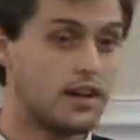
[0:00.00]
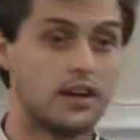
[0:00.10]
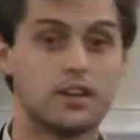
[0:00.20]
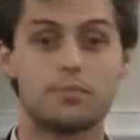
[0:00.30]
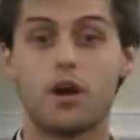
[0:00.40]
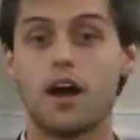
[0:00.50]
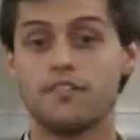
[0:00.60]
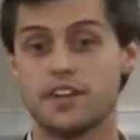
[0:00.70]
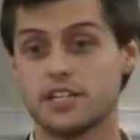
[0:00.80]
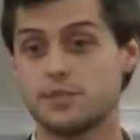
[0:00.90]
The
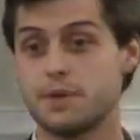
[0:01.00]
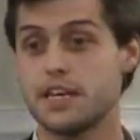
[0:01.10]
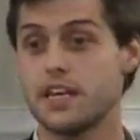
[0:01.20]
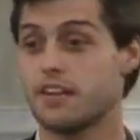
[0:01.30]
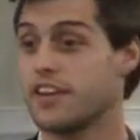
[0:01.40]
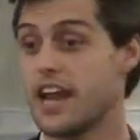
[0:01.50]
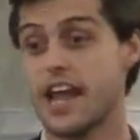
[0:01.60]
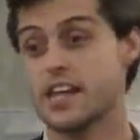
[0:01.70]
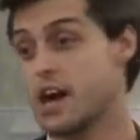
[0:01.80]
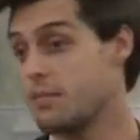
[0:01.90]
prophet is speaking of a
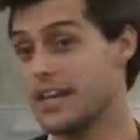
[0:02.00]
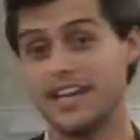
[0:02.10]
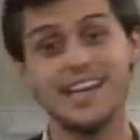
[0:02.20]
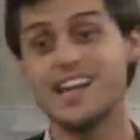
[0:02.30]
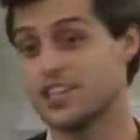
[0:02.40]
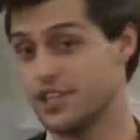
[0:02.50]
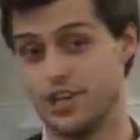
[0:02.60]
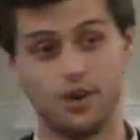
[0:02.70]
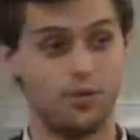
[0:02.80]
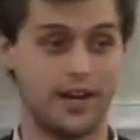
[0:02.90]
day coming. He doesn't
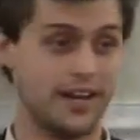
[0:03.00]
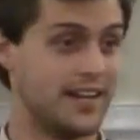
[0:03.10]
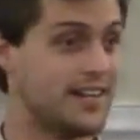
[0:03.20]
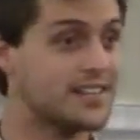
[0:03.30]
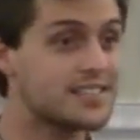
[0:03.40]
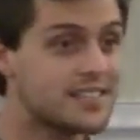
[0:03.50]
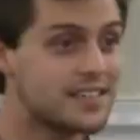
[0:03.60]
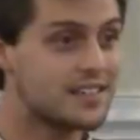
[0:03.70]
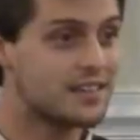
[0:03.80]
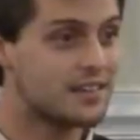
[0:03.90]
know when it is,
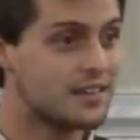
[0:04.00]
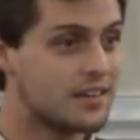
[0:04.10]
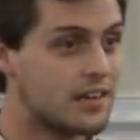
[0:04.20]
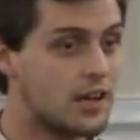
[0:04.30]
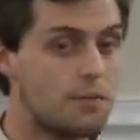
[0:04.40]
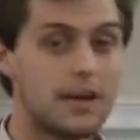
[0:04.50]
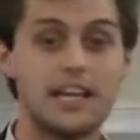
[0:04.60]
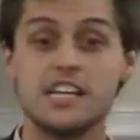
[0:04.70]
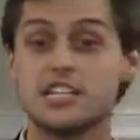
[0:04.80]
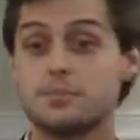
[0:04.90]
but
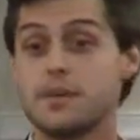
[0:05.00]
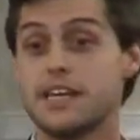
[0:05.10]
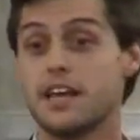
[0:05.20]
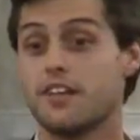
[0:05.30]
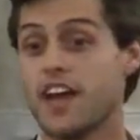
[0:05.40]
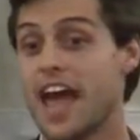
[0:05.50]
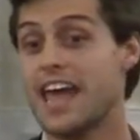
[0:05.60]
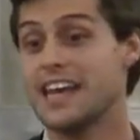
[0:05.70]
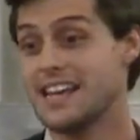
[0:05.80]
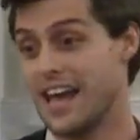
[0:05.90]
he is speaking of
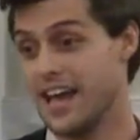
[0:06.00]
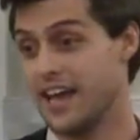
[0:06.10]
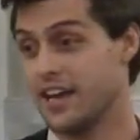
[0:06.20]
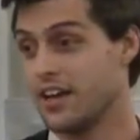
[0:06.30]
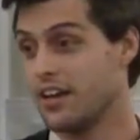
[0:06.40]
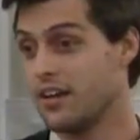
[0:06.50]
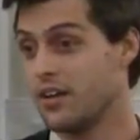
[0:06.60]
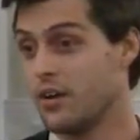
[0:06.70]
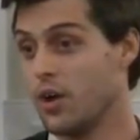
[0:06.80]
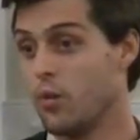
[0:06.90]
a day
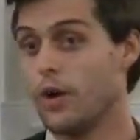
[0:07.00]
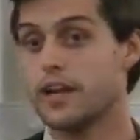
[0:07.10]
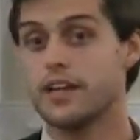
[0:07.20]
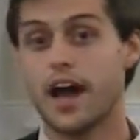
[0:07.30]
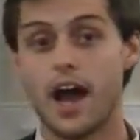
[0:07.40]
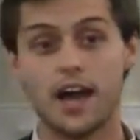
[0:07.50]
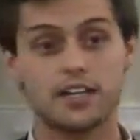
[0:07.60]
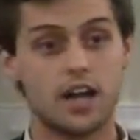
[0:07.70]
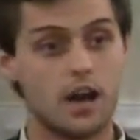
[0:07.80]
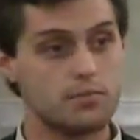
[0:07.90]
when God
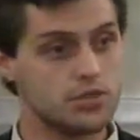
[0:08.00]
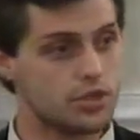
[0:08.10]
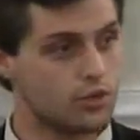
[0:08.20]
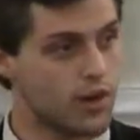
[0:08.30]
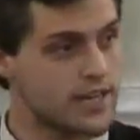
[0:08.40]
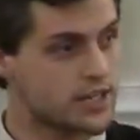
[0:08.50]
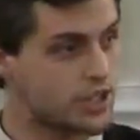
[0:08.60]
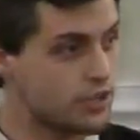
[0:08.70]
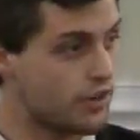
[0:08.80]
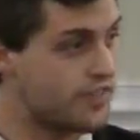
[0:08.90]
comes to the
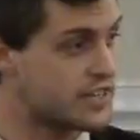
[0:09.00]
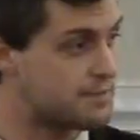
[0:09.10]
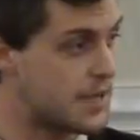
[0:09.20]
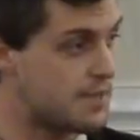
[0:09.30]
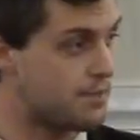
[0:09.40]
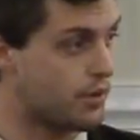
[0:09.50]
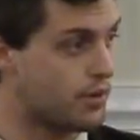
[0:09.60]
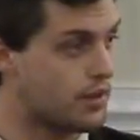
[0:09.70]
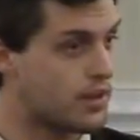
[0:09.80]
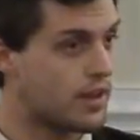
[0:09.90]
rescue of His people
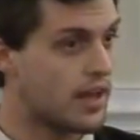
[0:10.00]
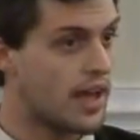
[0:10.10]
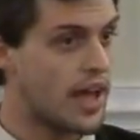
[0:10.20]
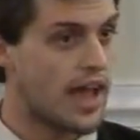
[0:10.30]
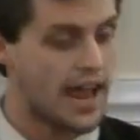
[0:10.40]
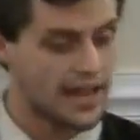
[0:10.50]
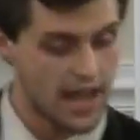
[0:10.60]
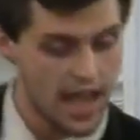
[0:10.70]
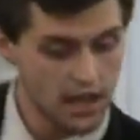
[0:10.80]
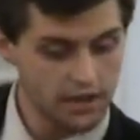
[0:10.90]
and
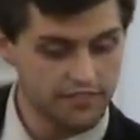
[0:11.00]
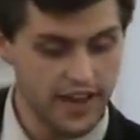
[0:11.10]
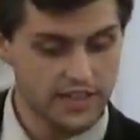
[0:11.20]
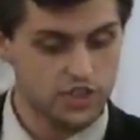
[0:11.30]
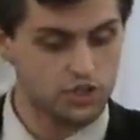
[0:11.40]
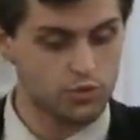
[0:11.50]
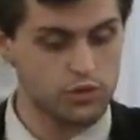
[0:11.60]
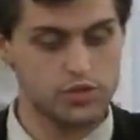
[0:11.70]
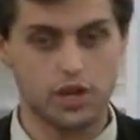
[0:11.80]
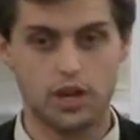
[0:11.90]
elevates
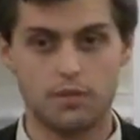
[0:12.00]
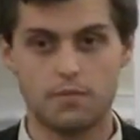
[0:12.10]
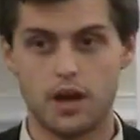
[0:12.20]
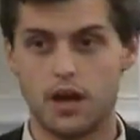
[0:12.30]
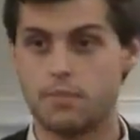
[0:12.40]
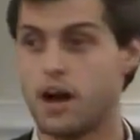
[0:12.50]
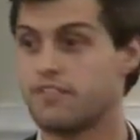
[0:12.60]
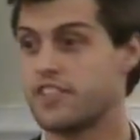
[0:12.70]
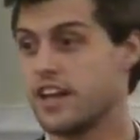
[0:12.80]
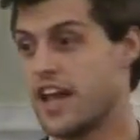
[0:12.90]
Jerusalem
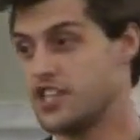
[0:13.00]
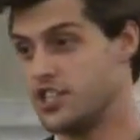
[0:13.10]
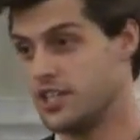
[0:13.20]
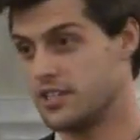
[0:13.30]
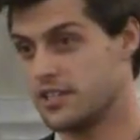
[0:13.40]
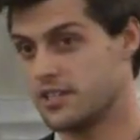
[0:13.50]
above the nations.